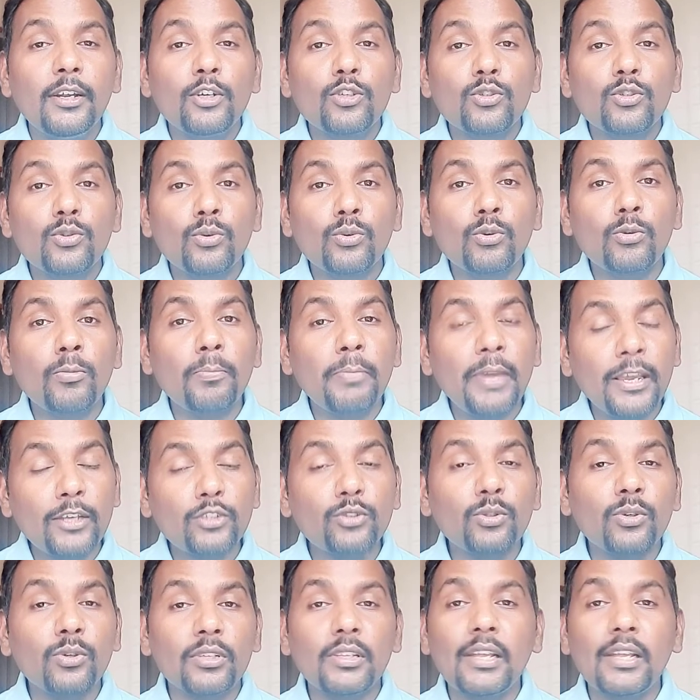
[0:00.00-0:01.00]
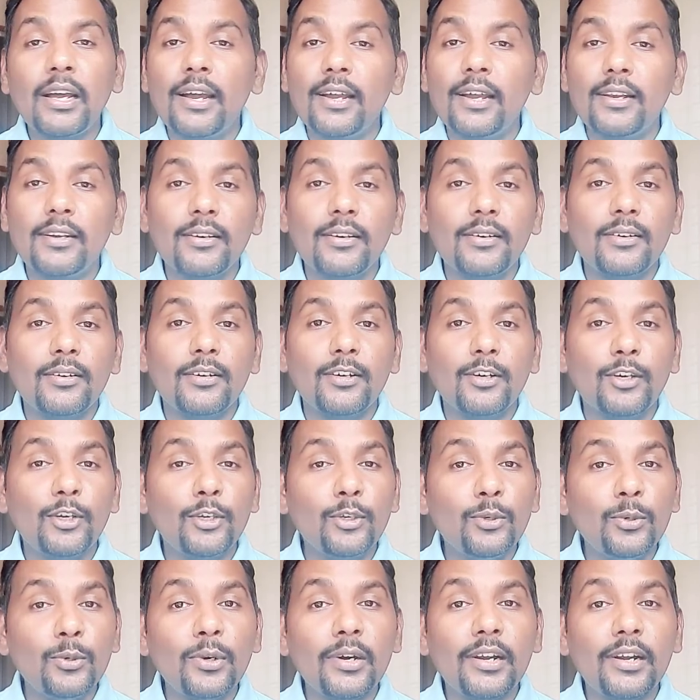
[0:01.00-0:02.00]
so make sure that
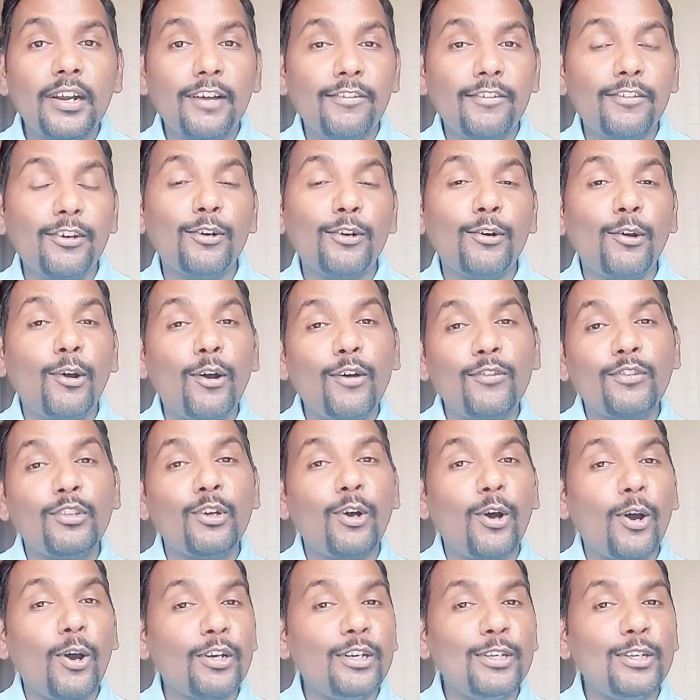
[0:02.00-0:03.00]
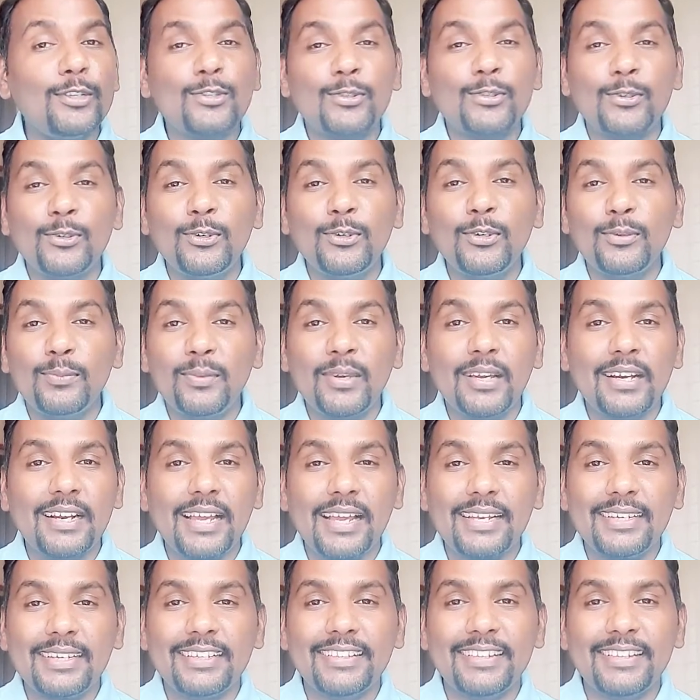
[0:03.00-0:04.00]
you are aware of the audience to whom you're
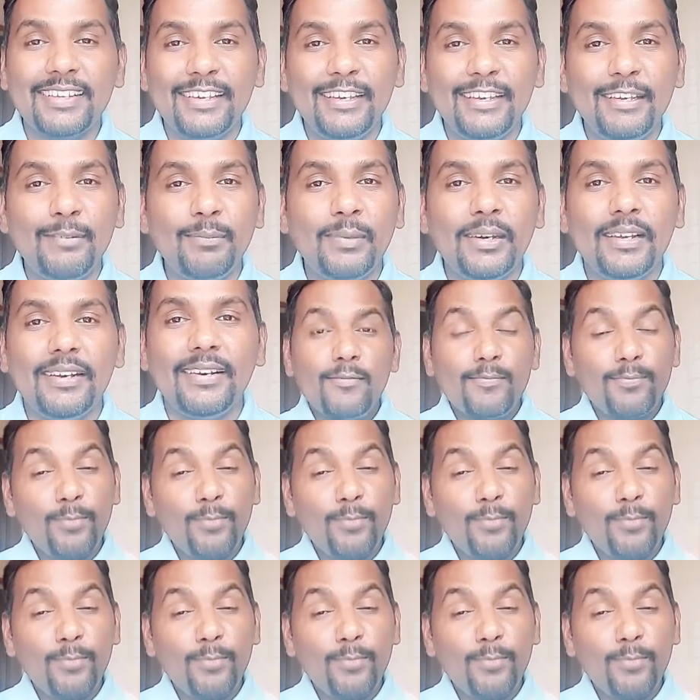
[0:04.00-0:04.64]
writing the email.